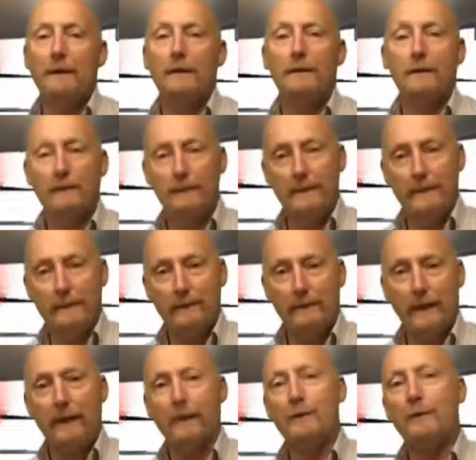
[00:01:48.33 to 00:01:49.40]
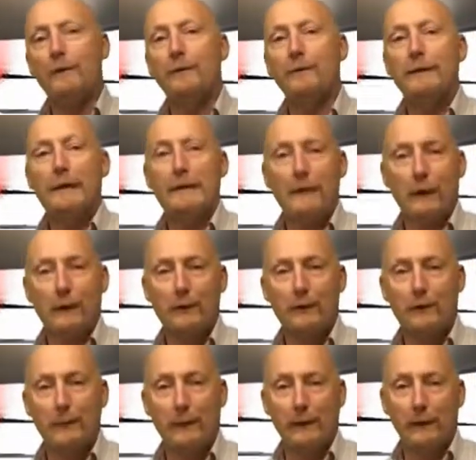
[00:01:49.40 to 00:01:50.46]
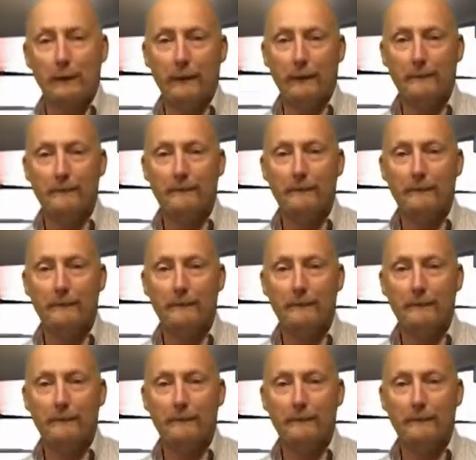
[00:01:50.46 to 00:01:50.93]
loses fat during the induction period.